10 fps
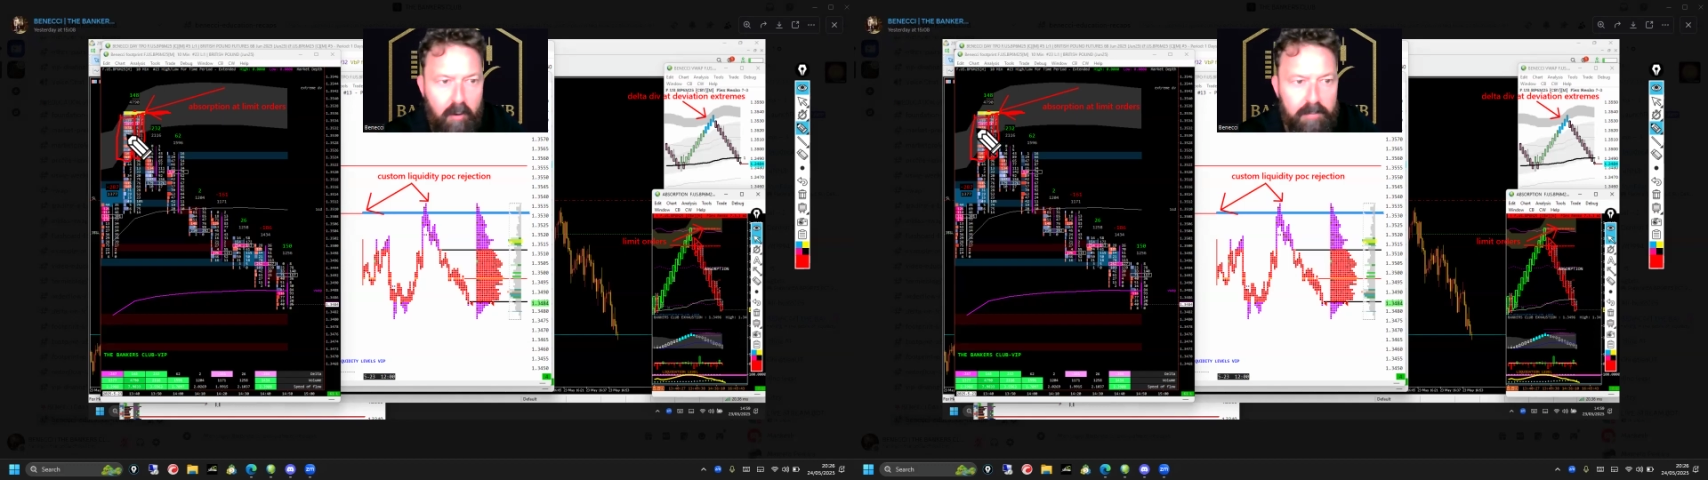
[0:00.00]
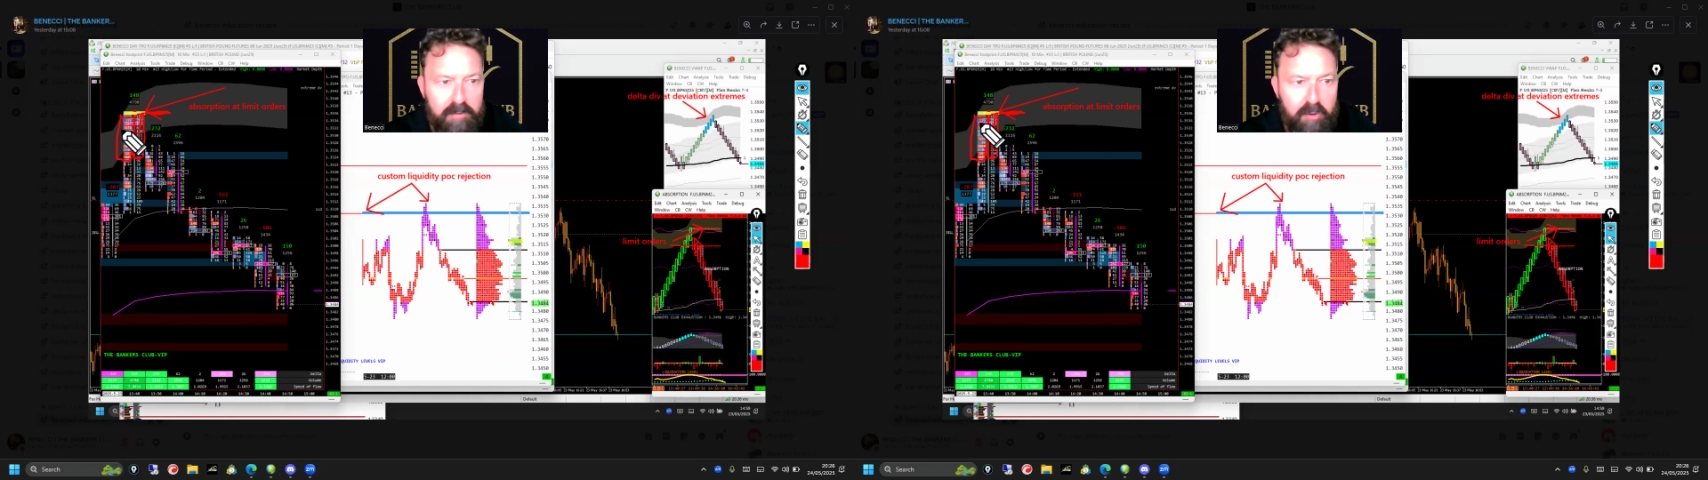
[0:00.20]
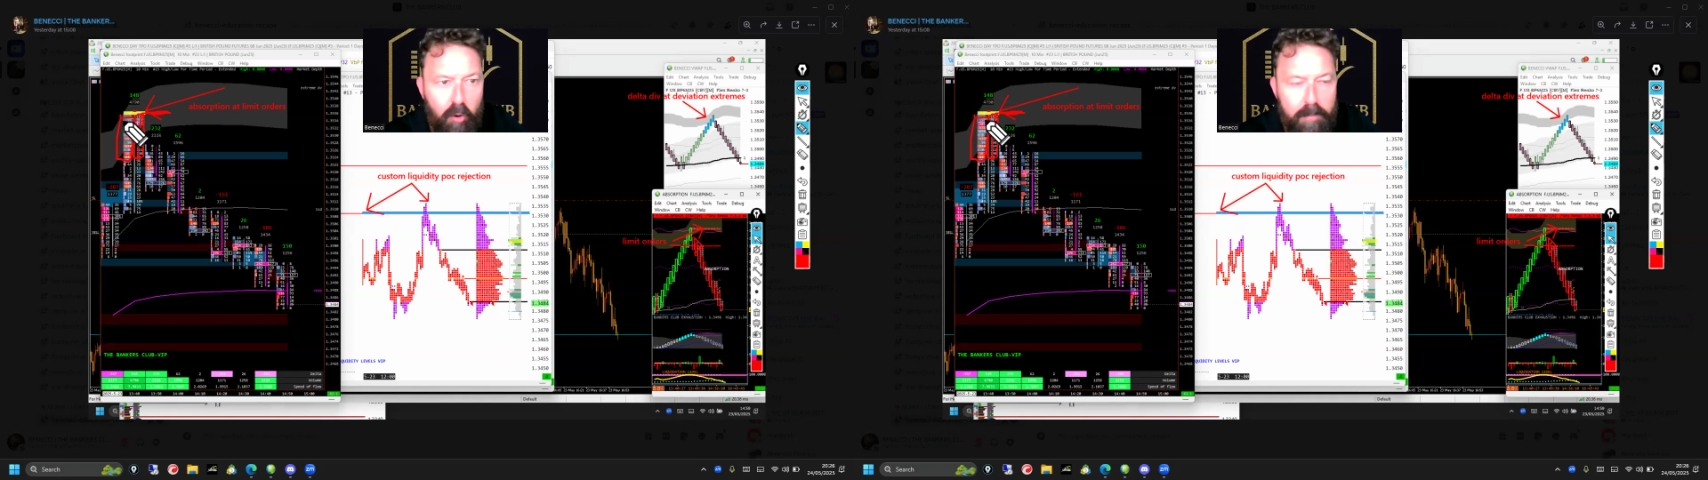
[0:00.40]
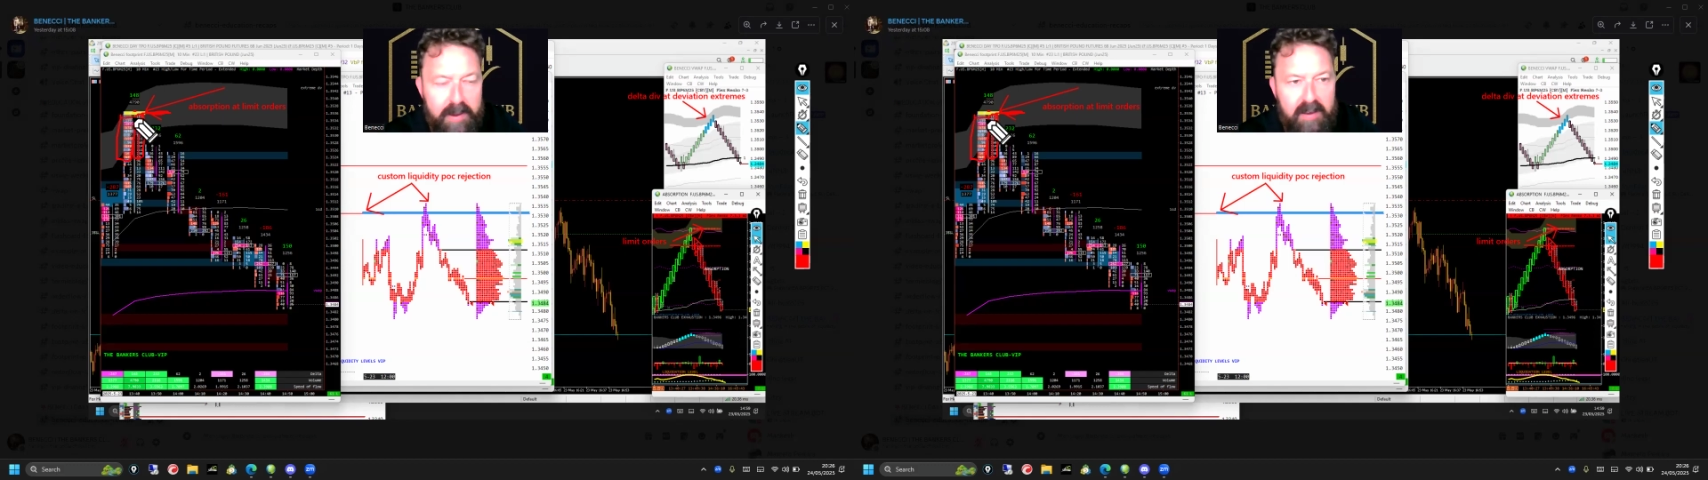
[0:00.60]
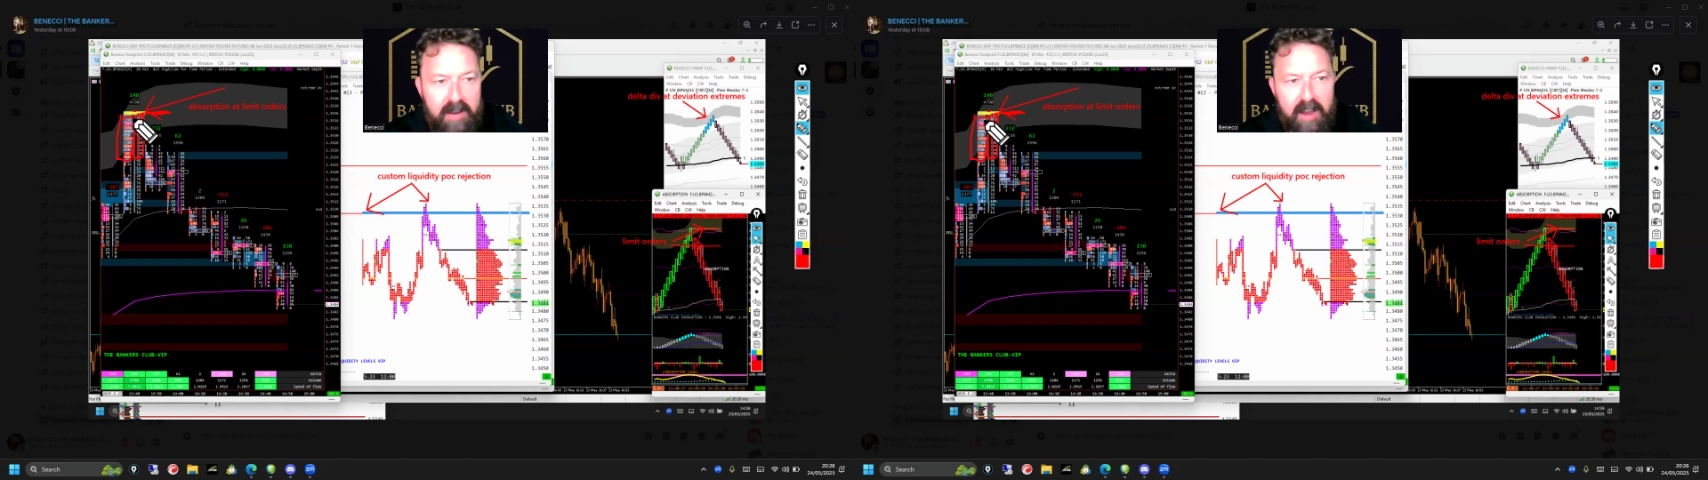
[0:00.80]

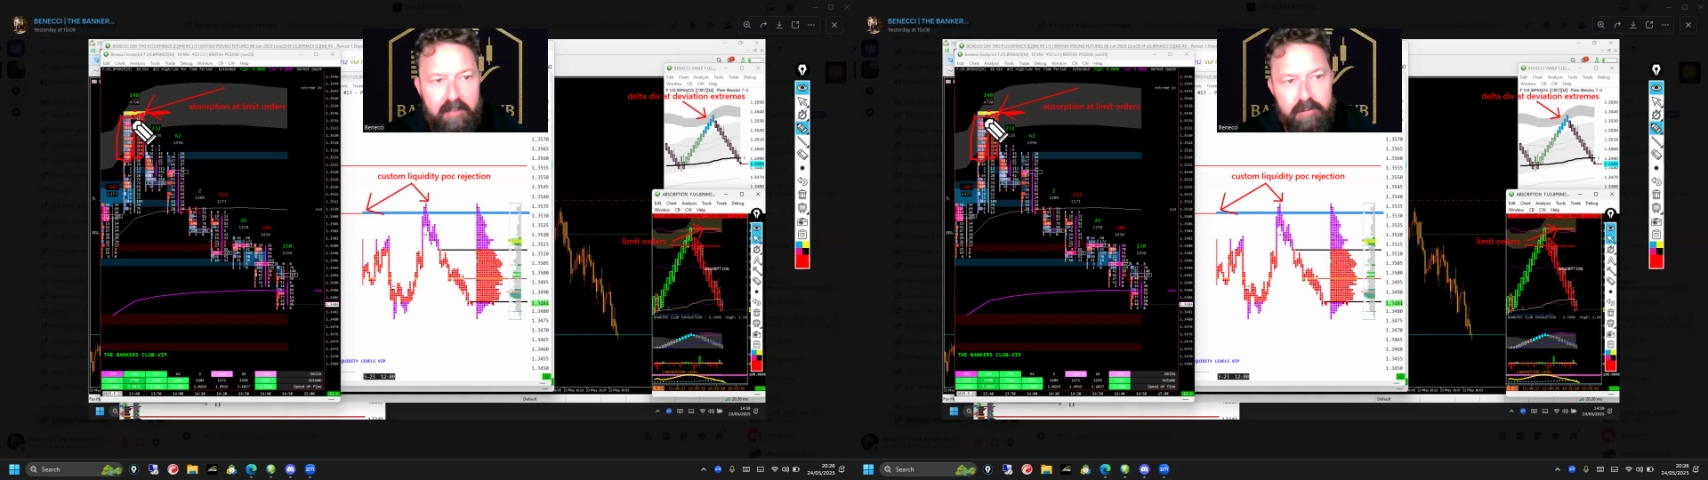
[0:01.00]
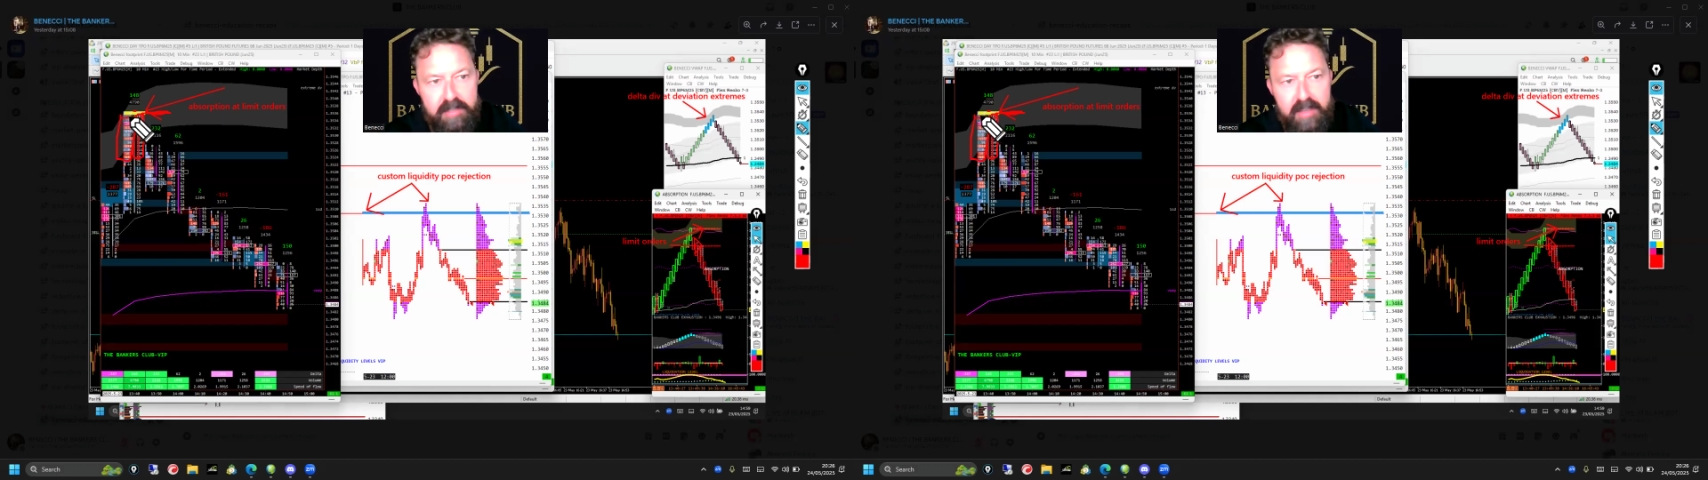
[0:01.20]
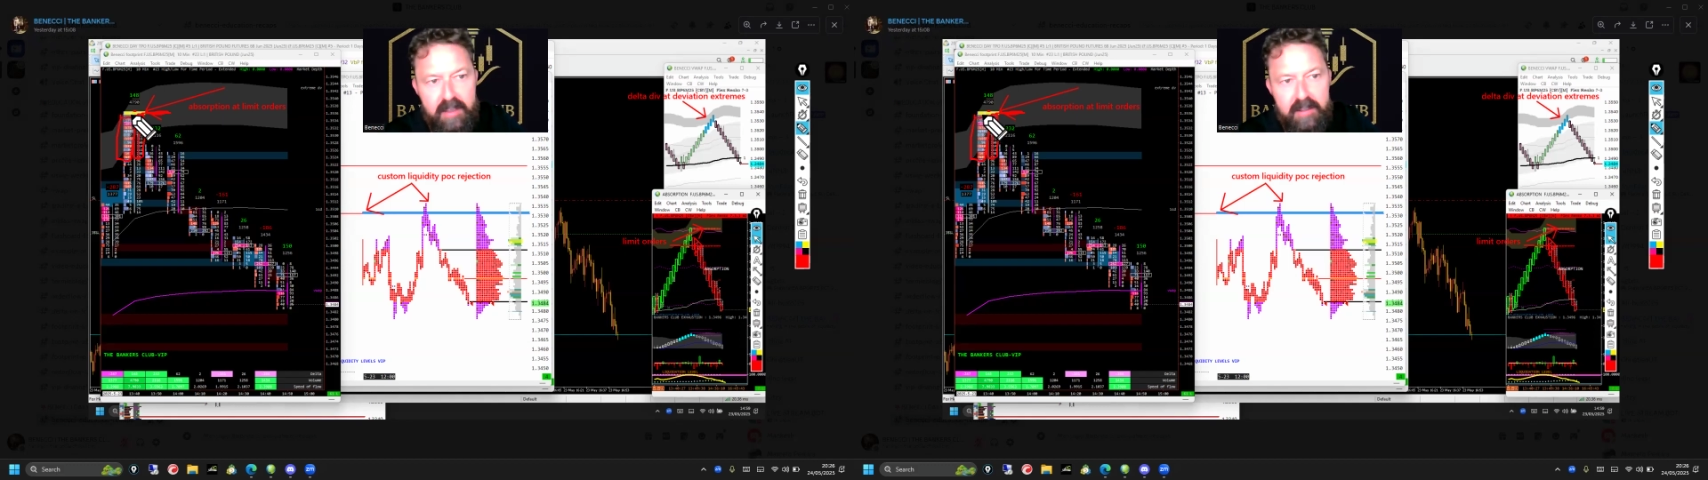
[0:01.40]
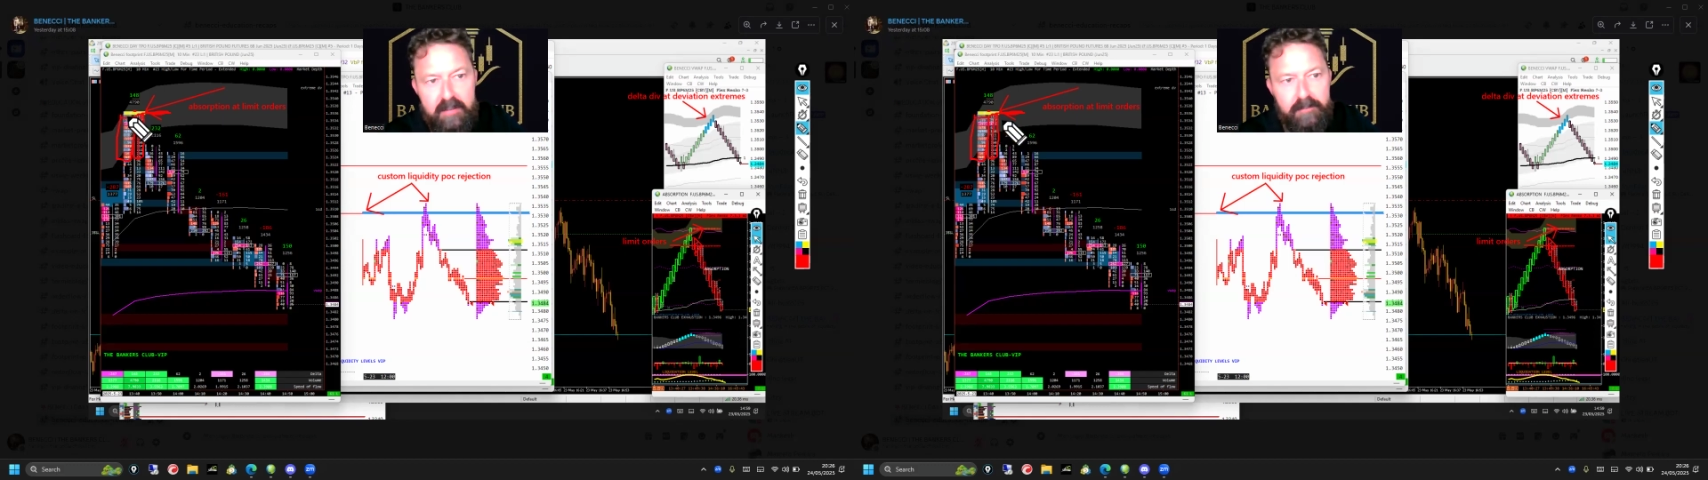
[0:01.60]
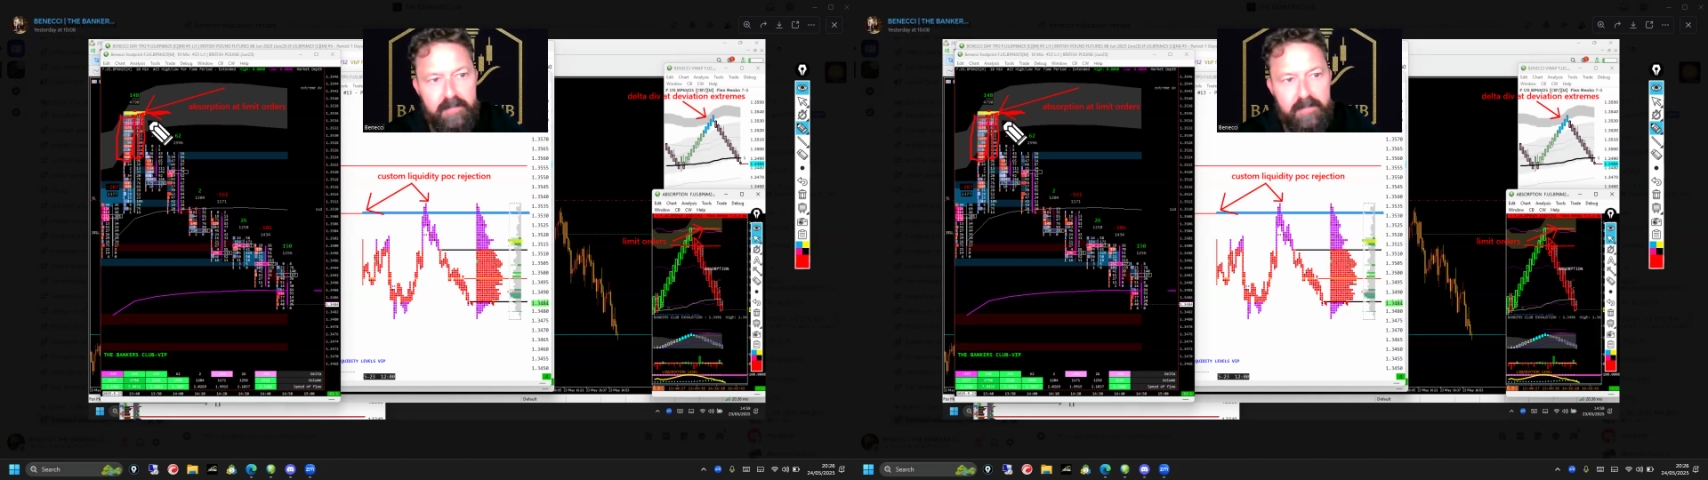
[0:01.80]
absorbing everything.